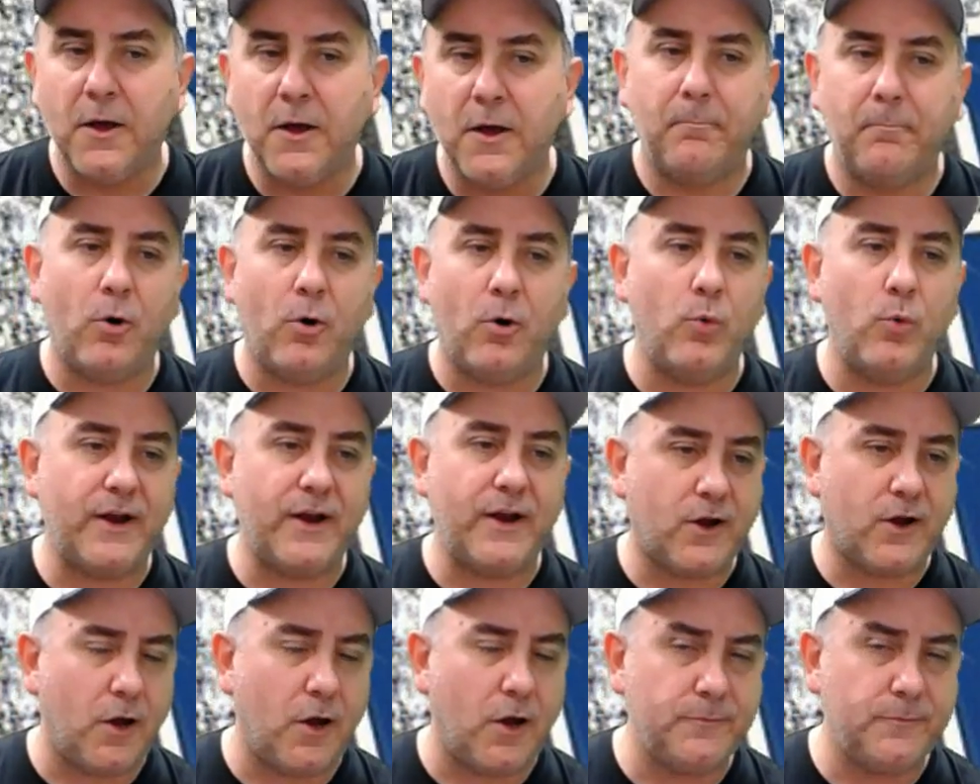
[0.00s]
But when
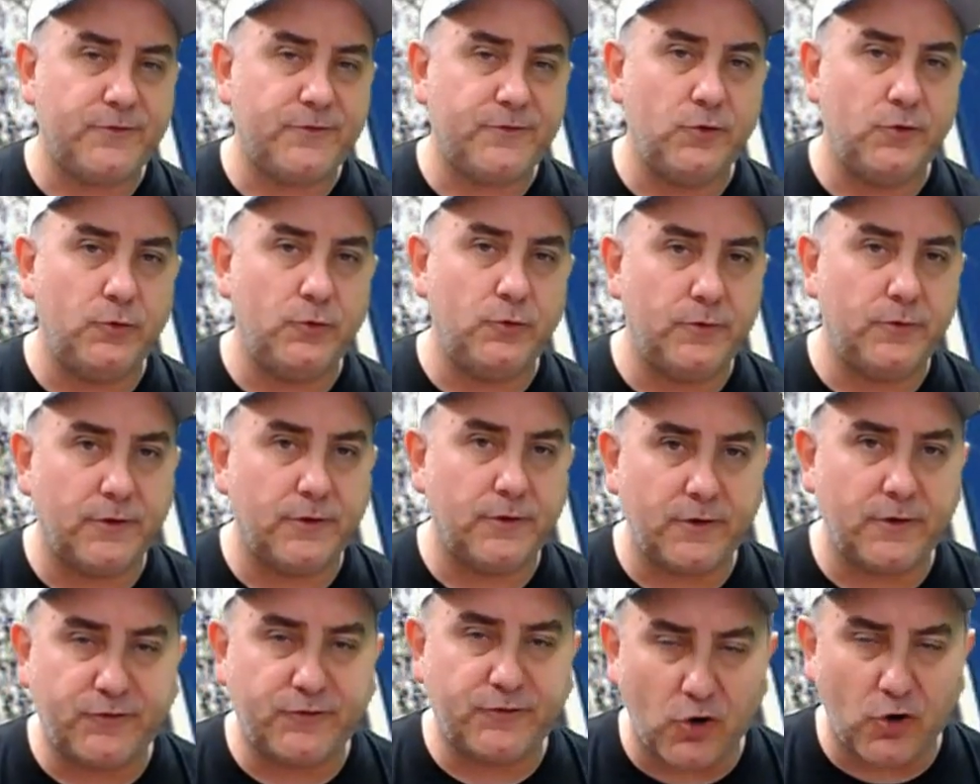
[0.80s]
it comes to
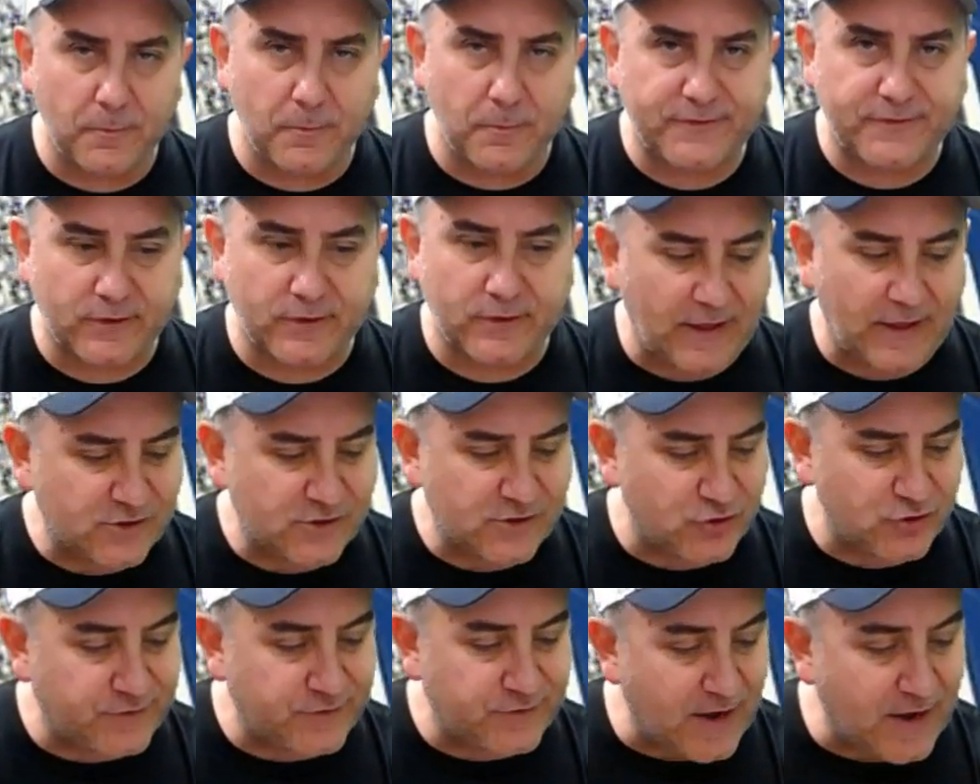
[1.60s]
tournament
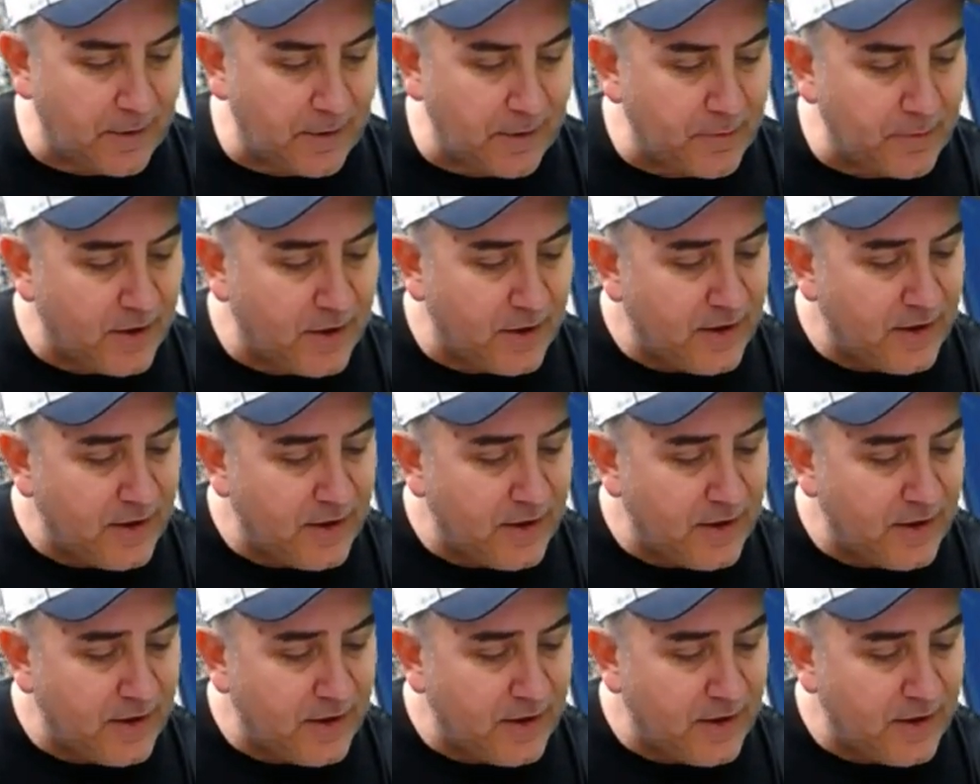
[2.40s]
selection time,